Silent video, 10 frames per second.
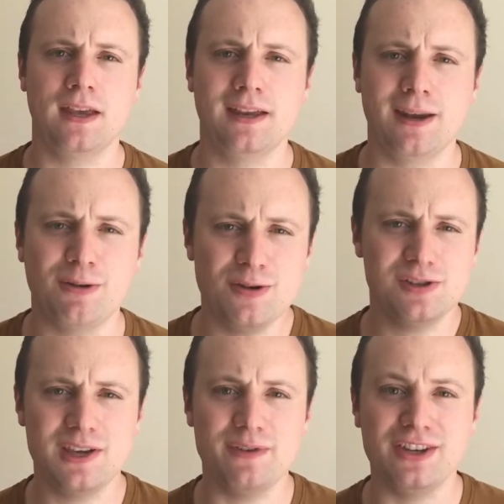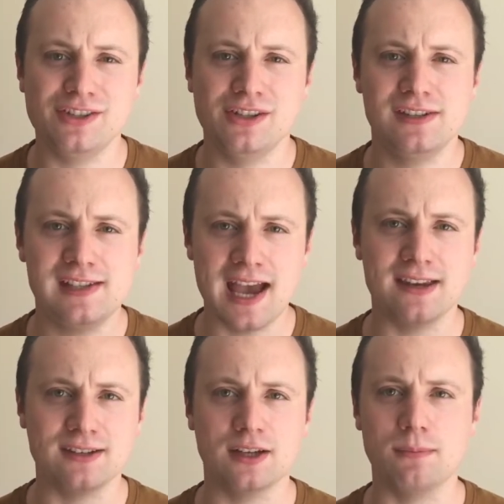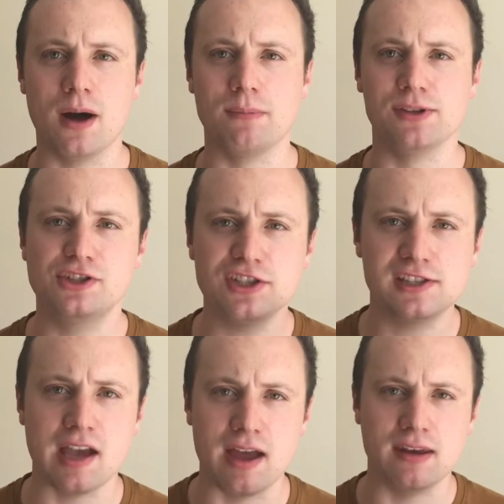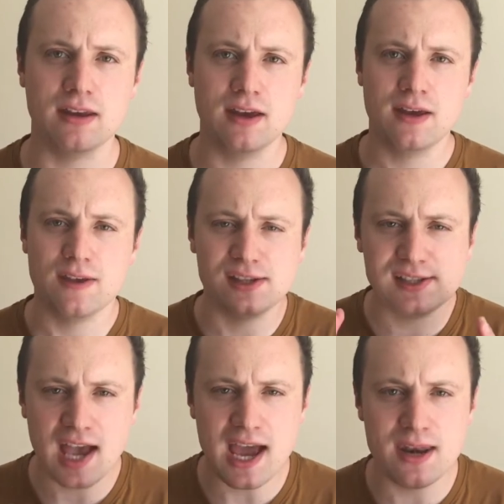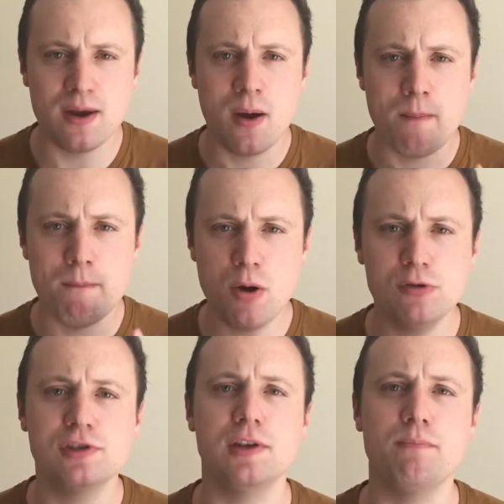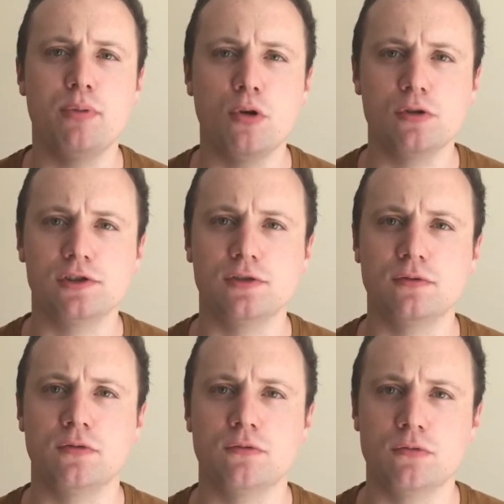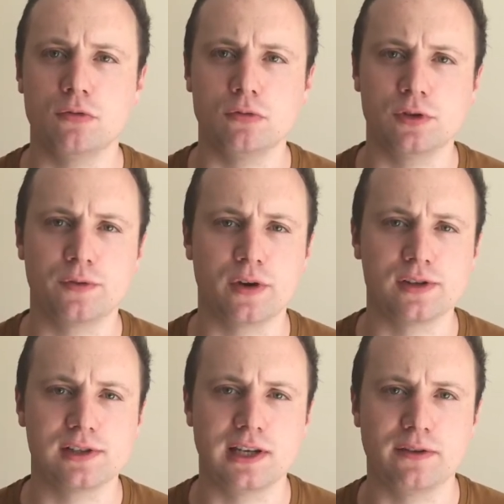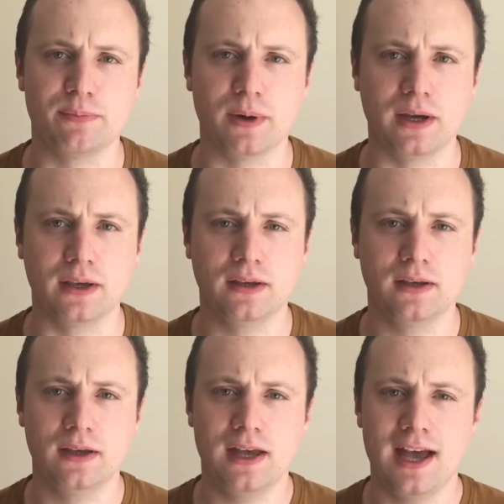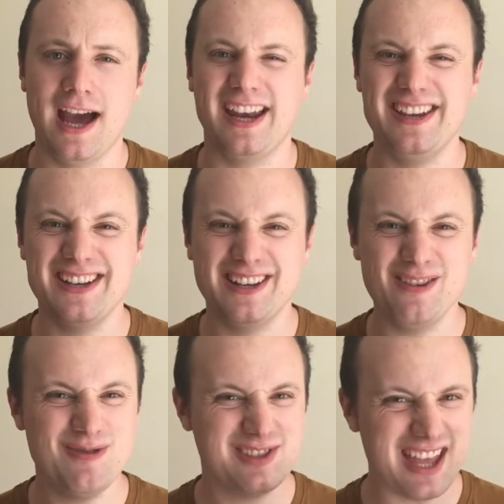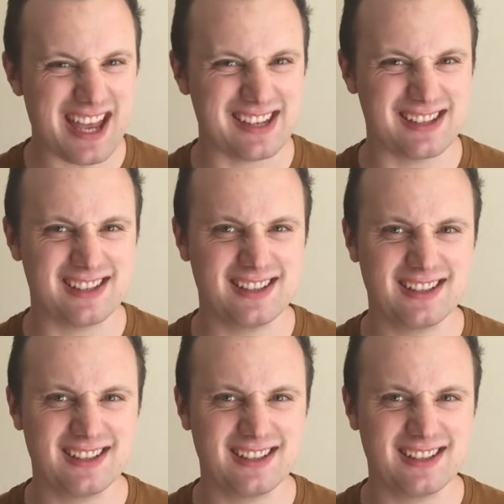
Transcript: Now, God's given 10 commandments, just 10, the 10 most important rules for us to live by. And he includes this.